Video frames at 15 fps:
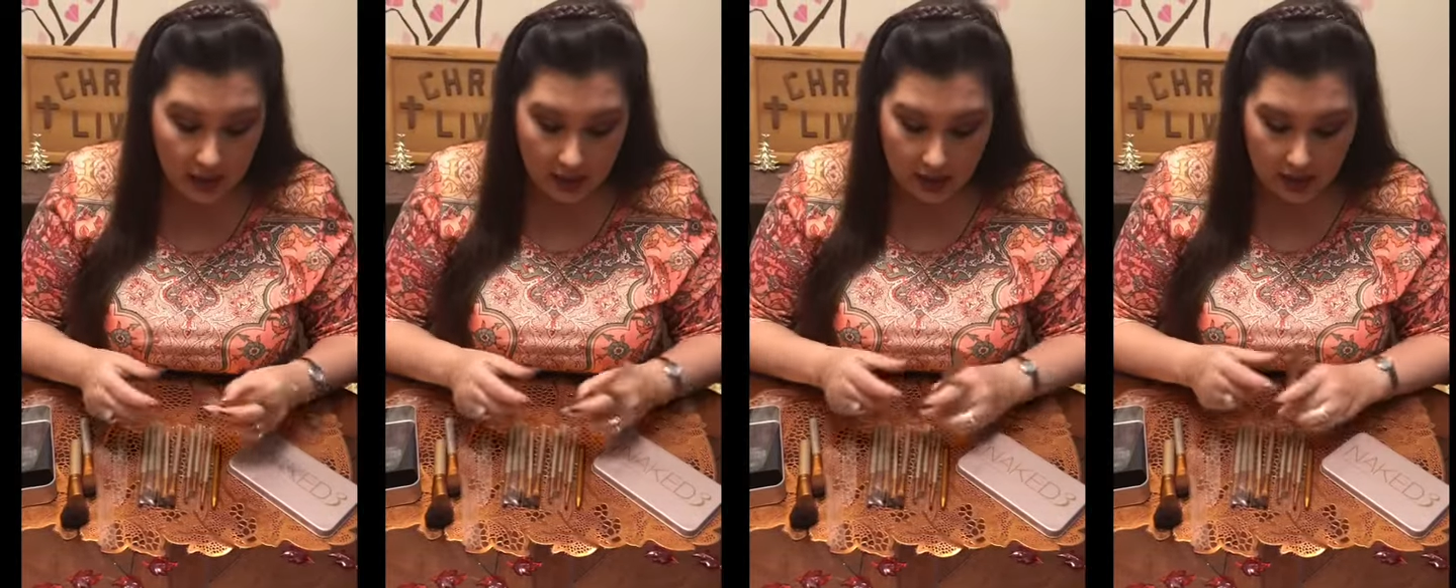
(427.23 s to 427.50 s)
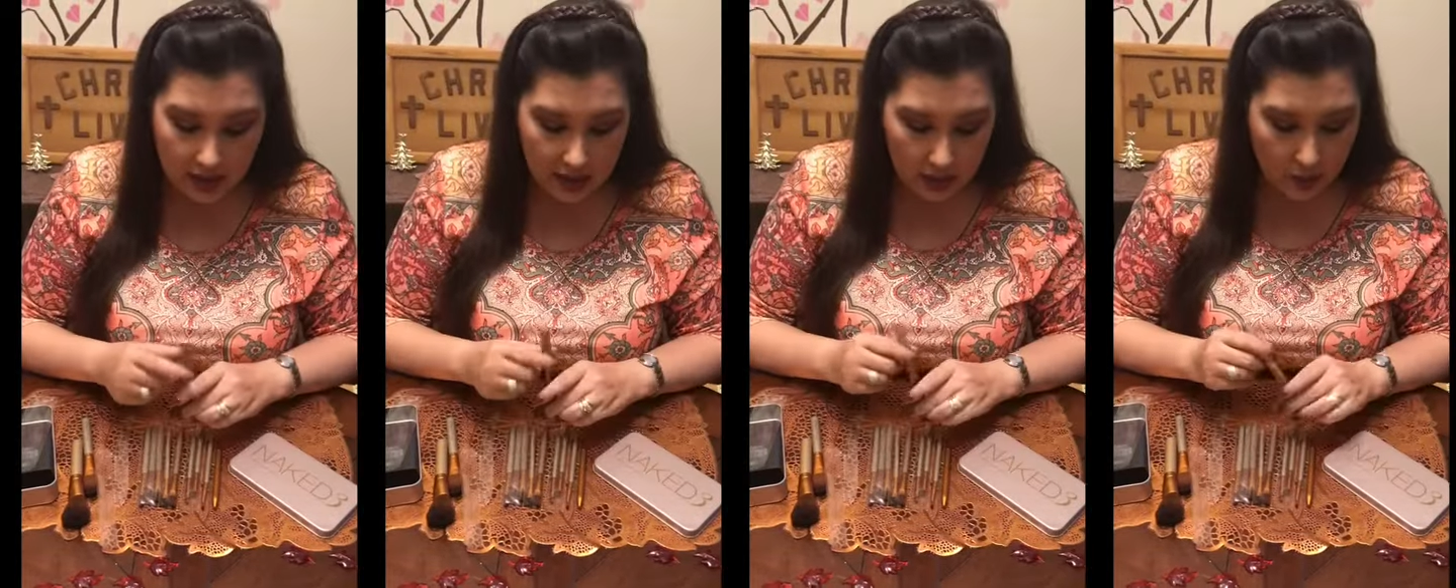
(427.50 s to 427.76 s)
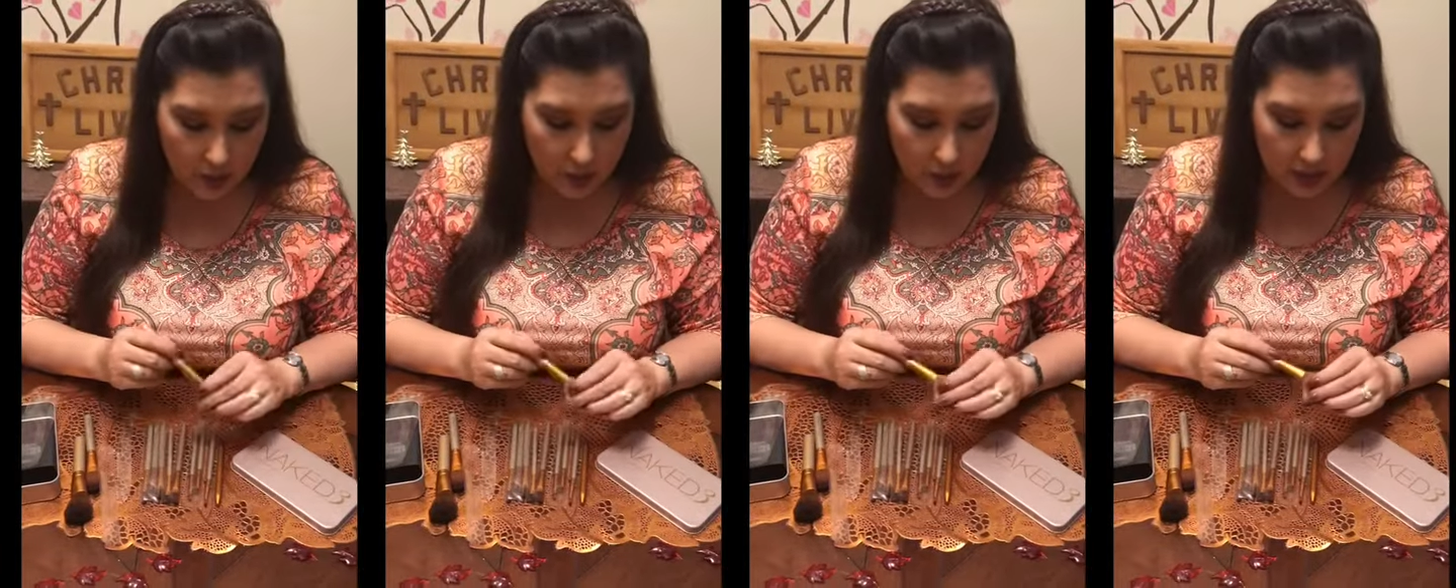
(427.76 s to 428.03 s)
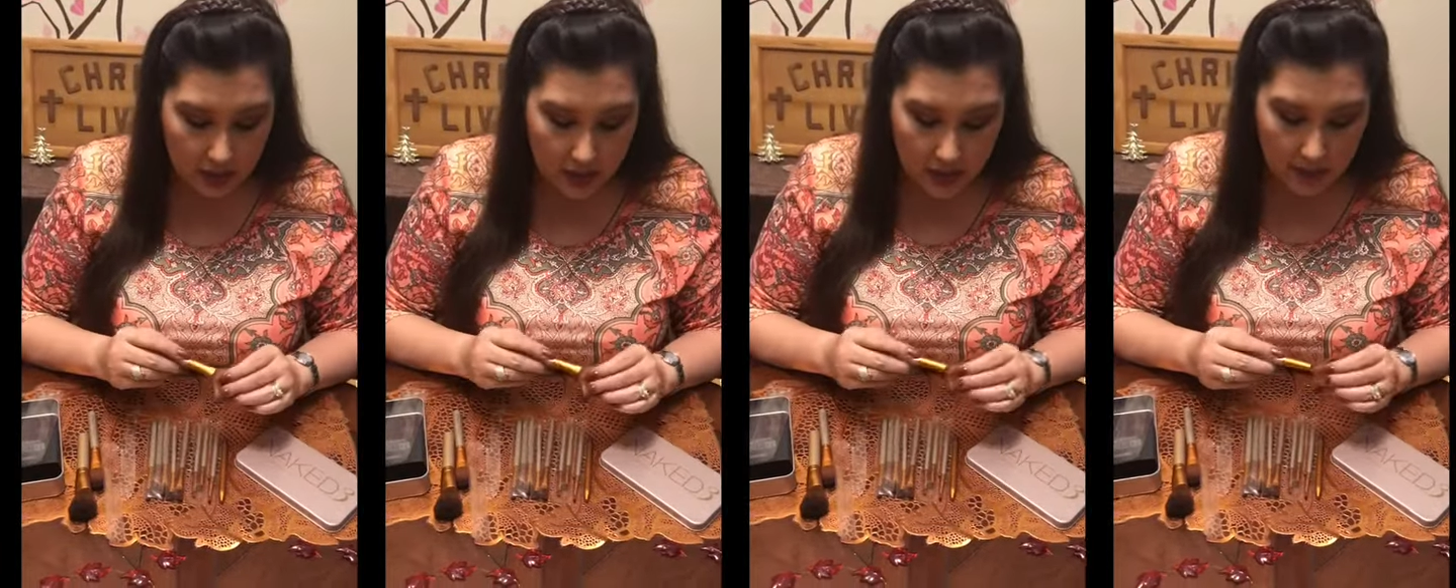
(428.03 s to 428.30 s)
It's not
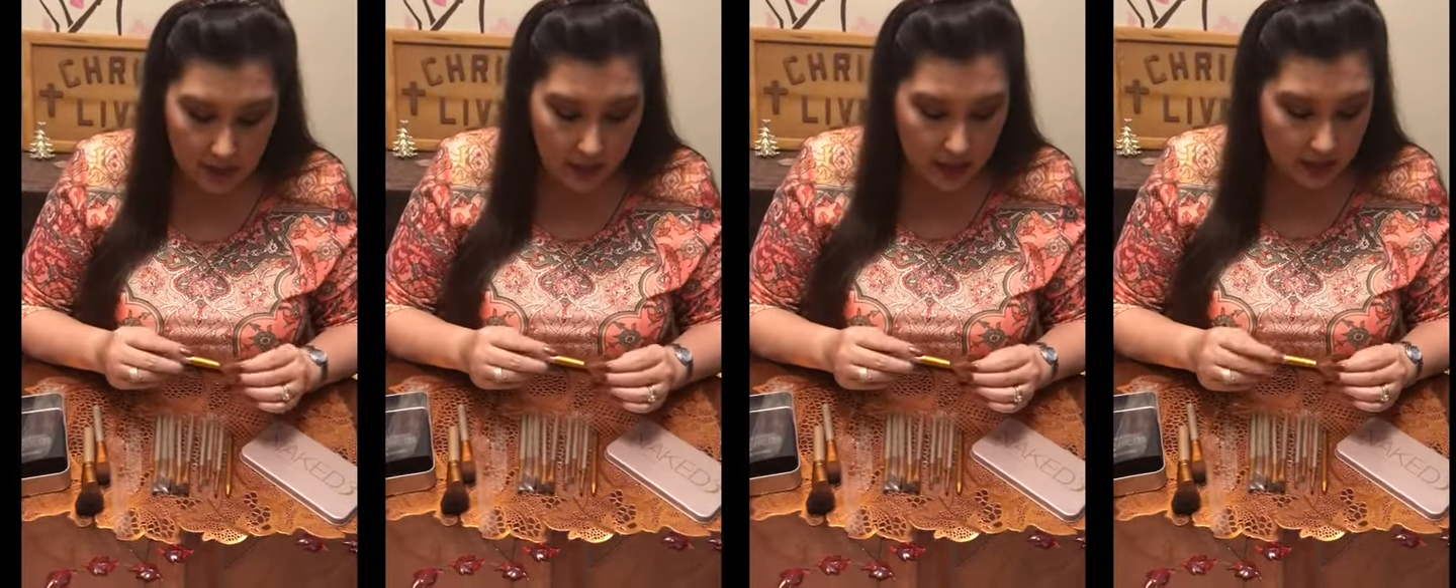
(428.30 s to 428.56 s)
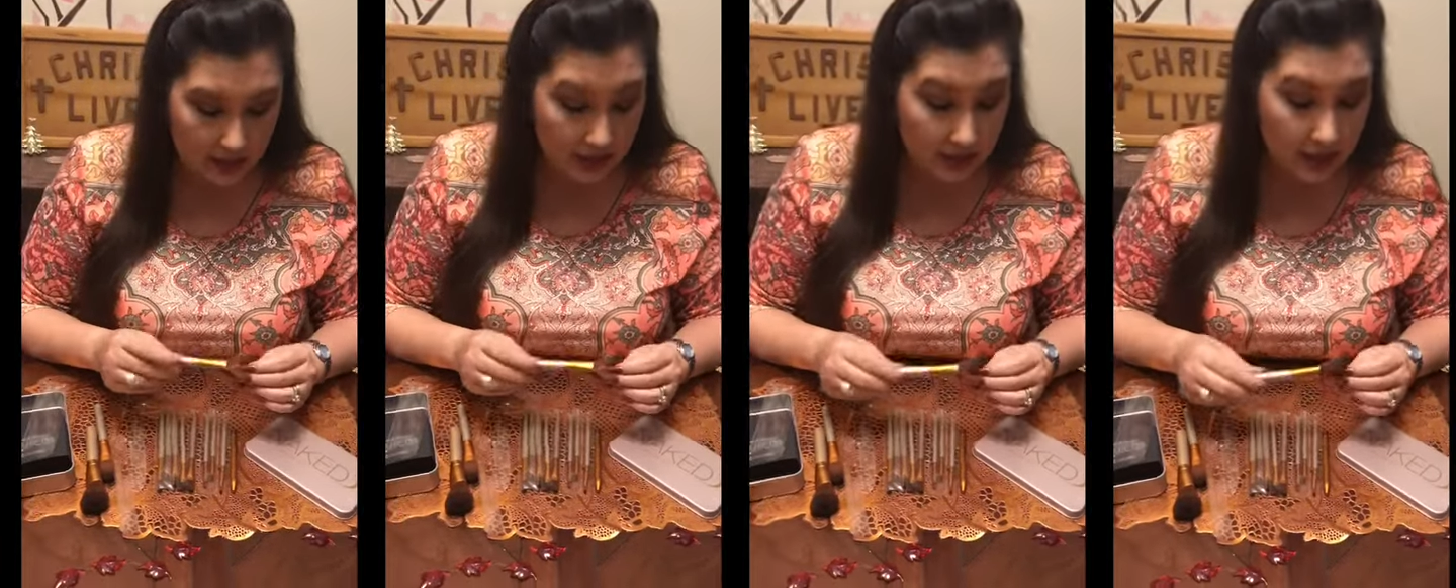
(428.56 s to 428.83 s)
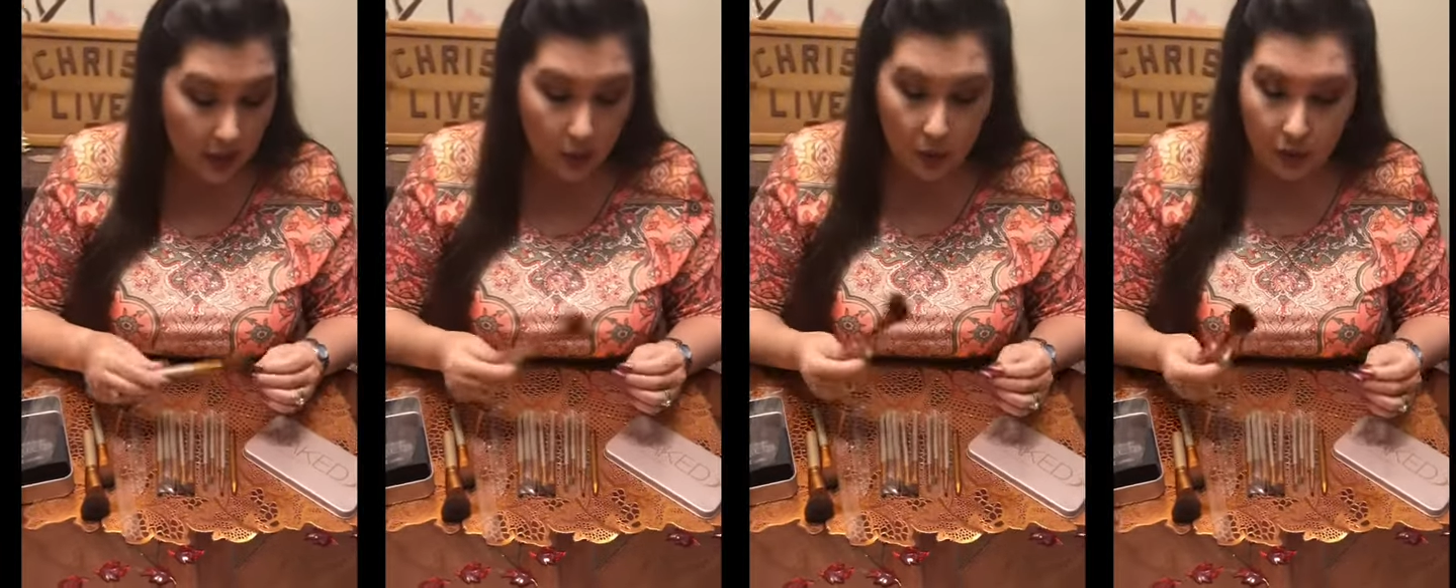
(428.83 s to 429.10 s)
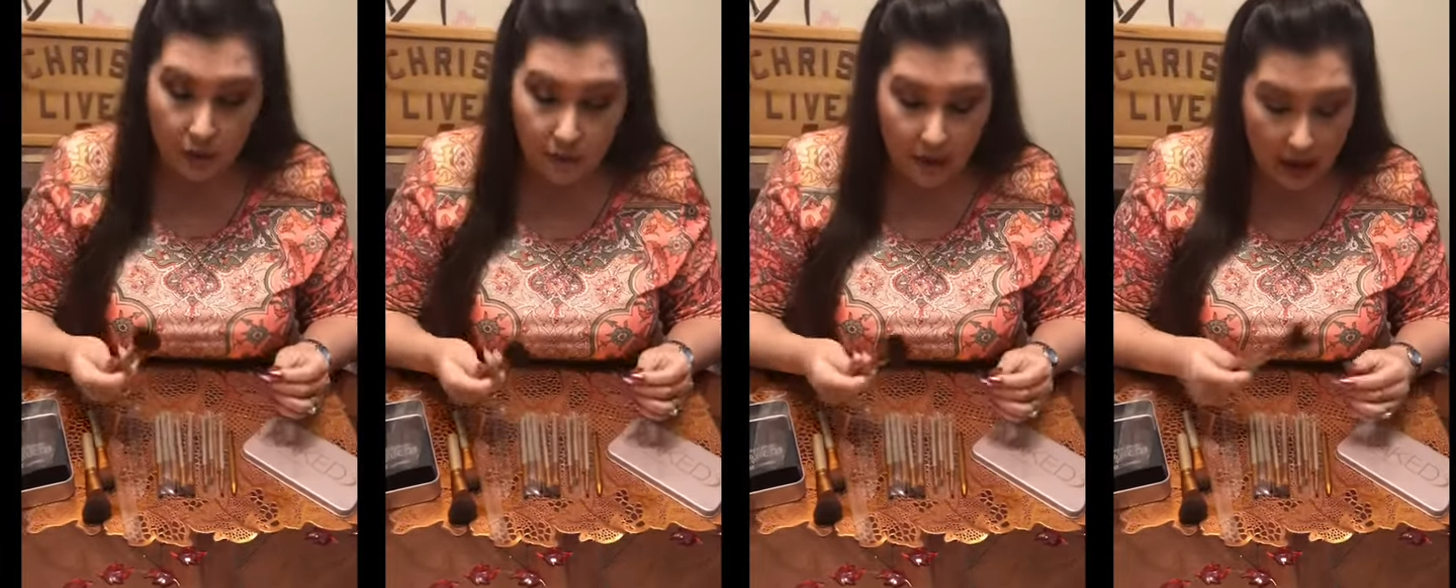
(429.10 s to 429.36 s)
worth $10. It's not
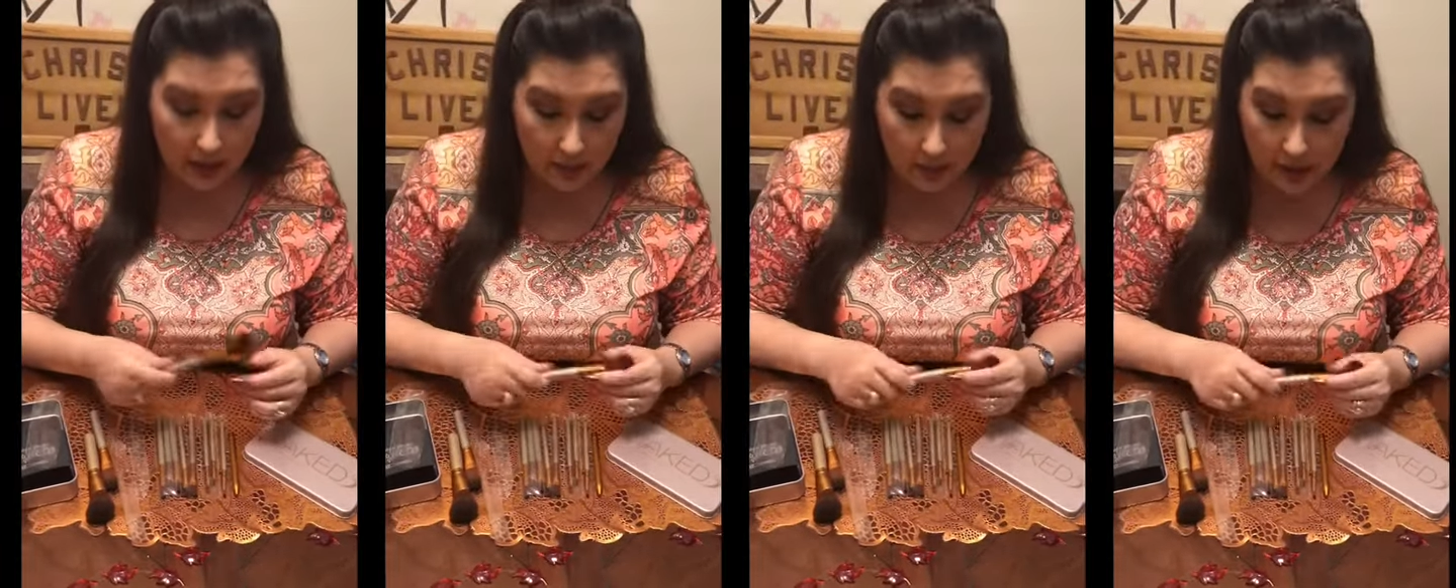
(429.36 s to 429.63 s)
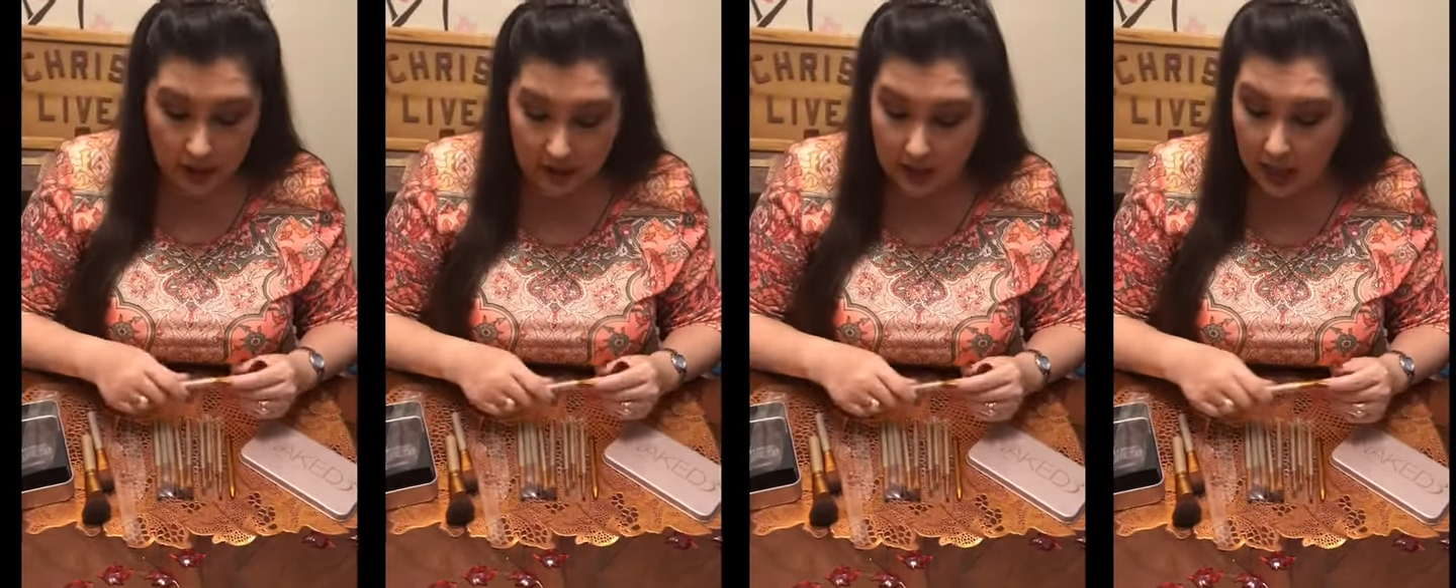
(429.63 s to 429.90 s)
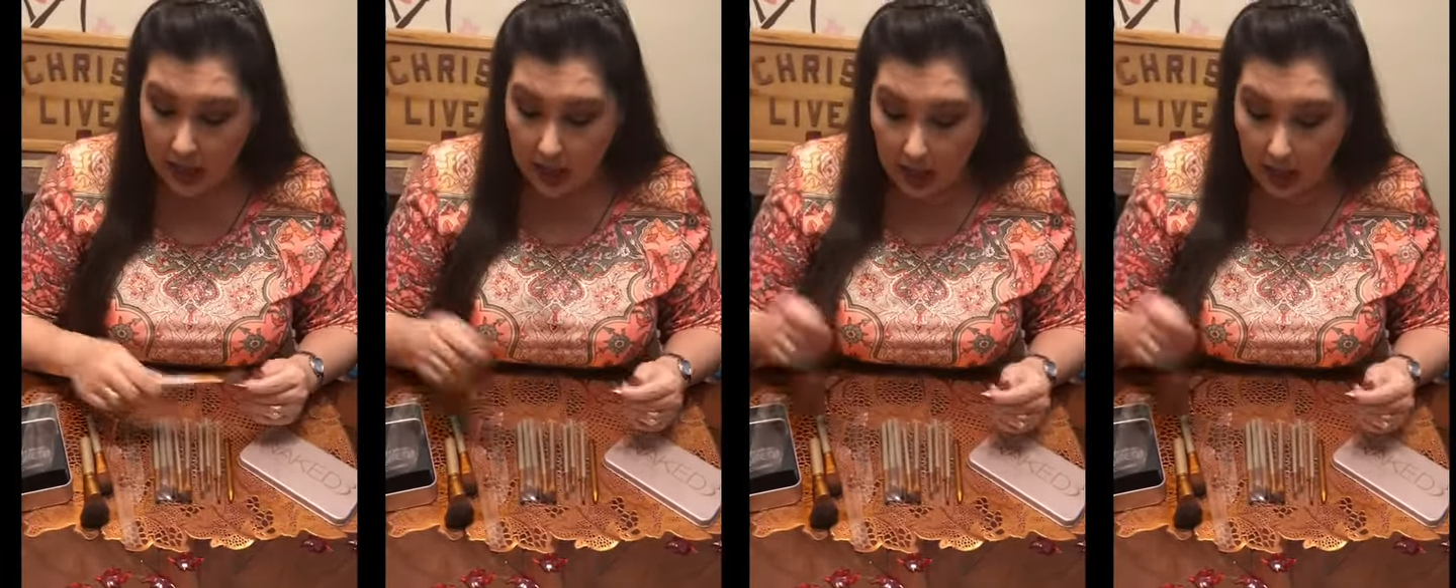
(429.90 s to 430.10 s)
worth $5.